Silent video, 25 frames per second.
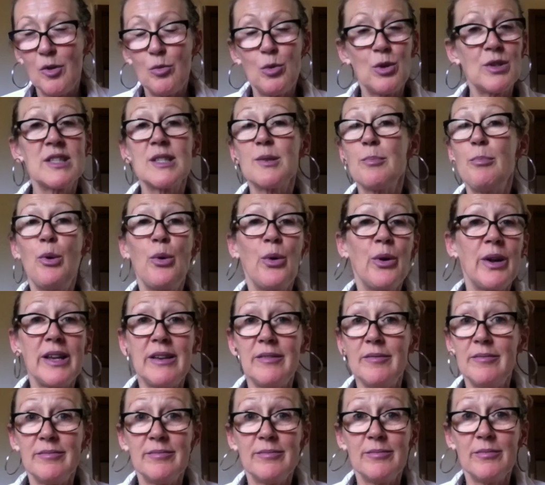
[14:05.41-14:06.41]
what's the
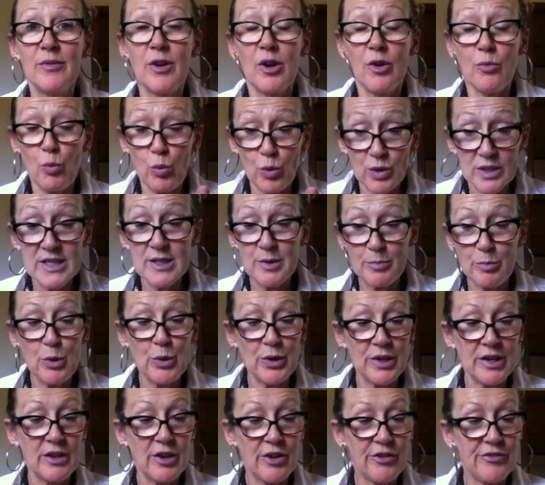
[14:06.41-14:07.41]
point? What's the
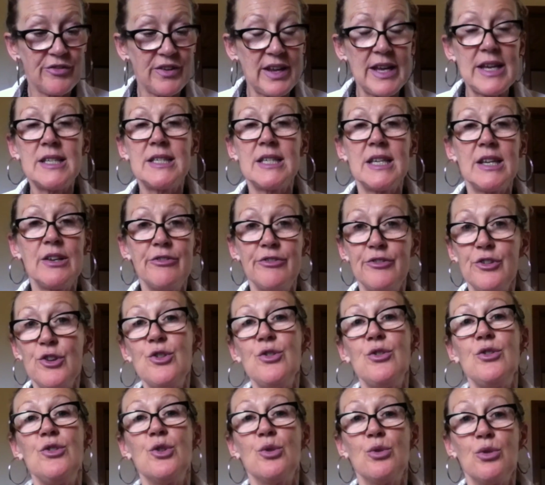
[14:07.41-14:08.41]
point of eating
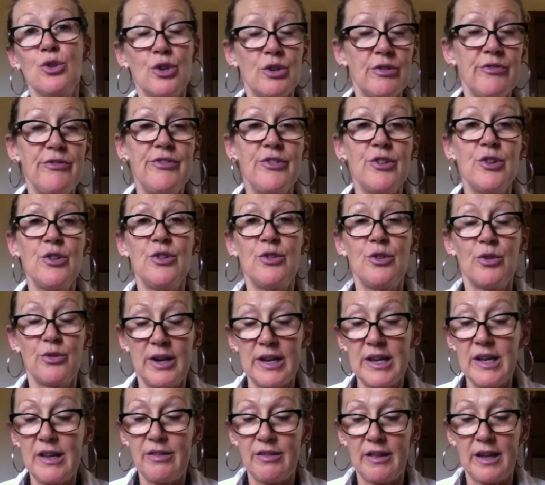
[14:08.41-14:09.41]
food or good food or
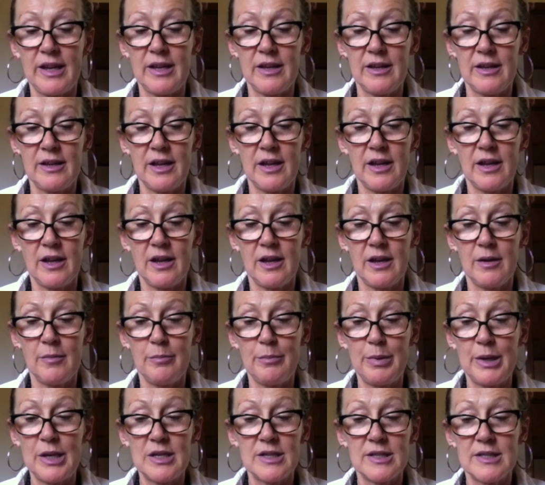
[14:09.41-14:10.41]
anything?
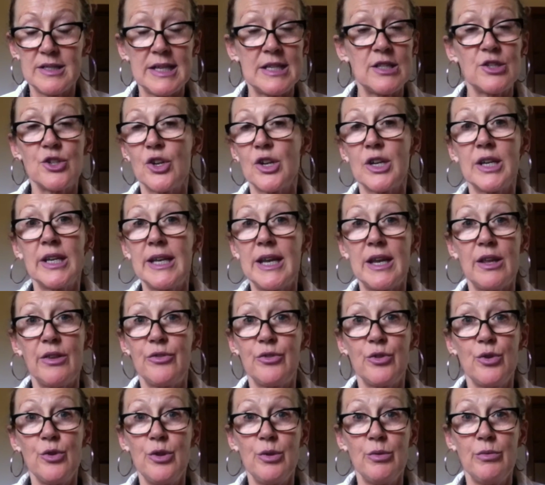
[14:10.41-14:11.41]
Because it's not going to get
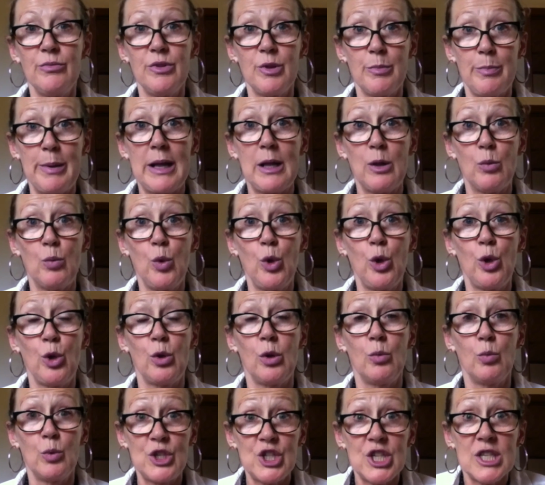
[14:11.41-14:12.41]
through the bowel
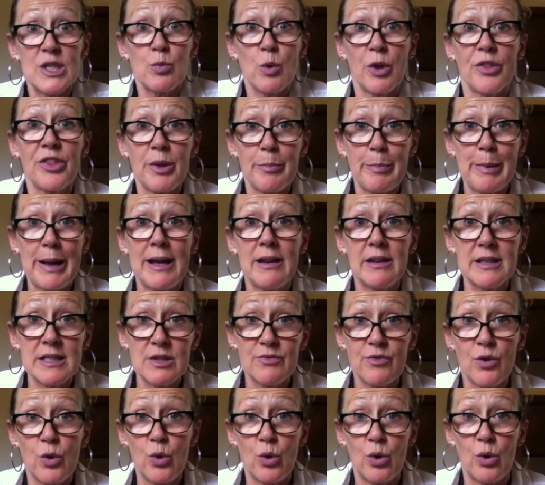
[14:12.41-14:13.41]
wall, which is what the bowel is
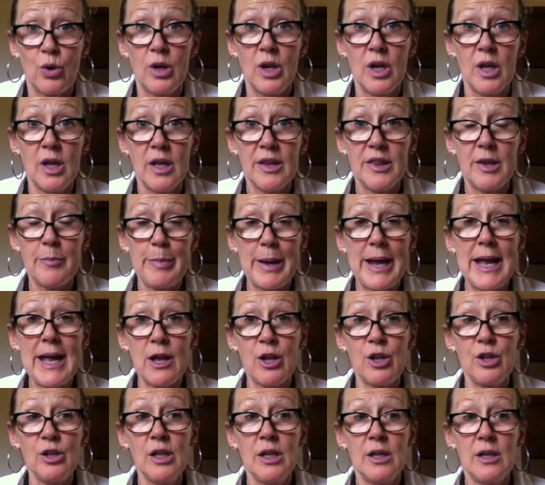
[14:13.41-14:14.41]
for. The
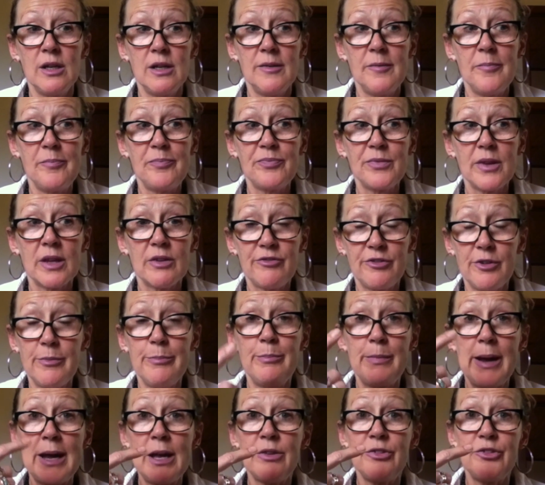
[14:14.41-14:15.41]
bowel,
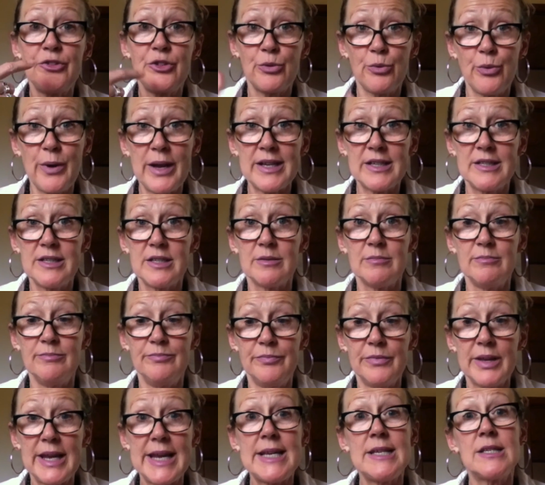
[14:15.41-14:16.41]
from mouth to
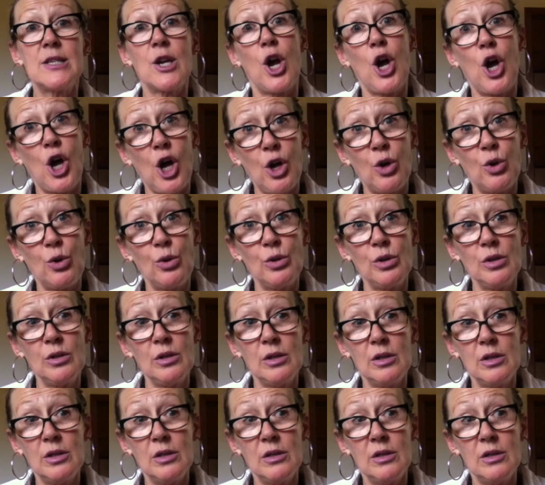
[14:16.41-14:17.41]
rectum, is a
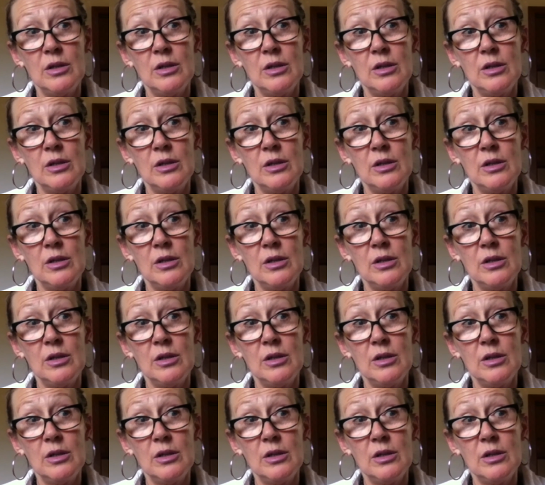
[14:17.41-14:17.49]
hole